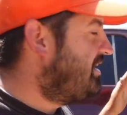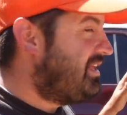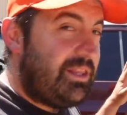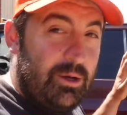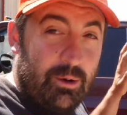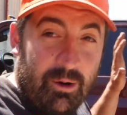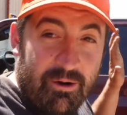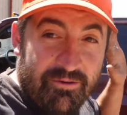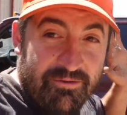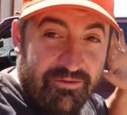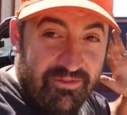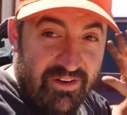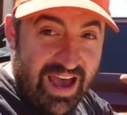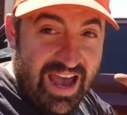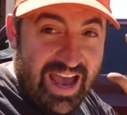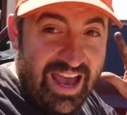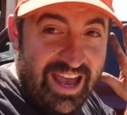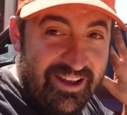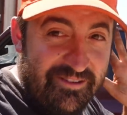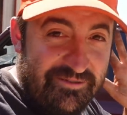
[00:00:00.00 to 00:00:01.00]
There were
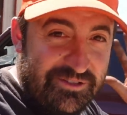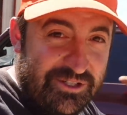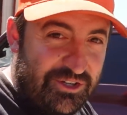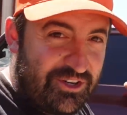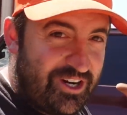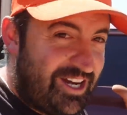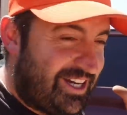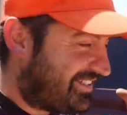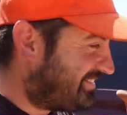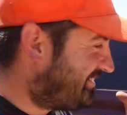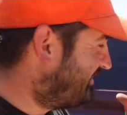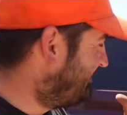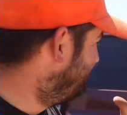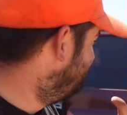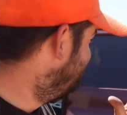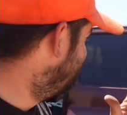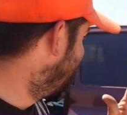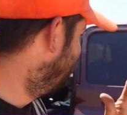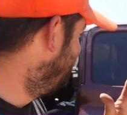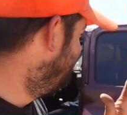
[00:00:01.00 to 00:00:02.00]
five trucks
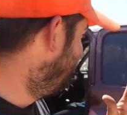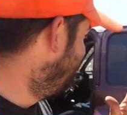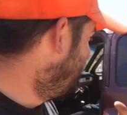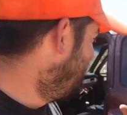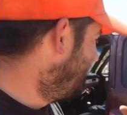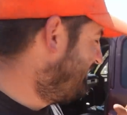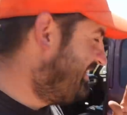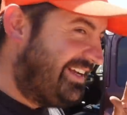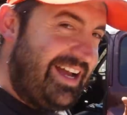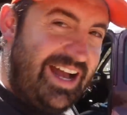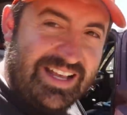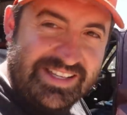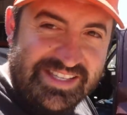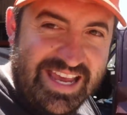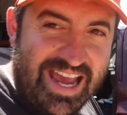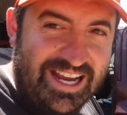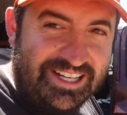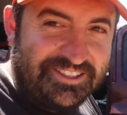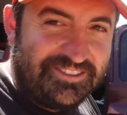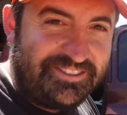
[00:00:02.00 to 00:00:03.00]
that got
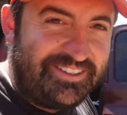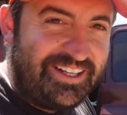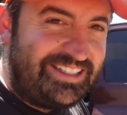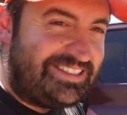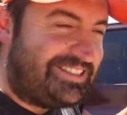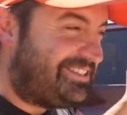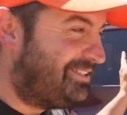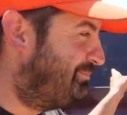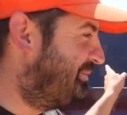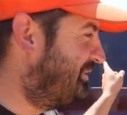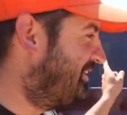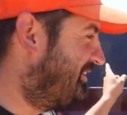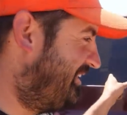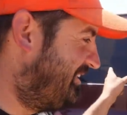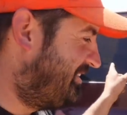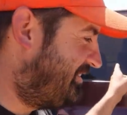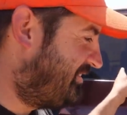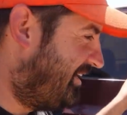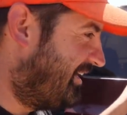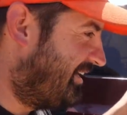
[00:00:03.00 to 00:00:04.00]
sacrificed to build
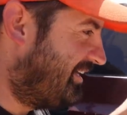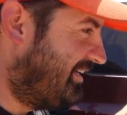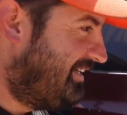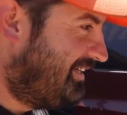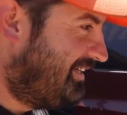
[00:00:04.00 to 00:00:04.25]
this truck.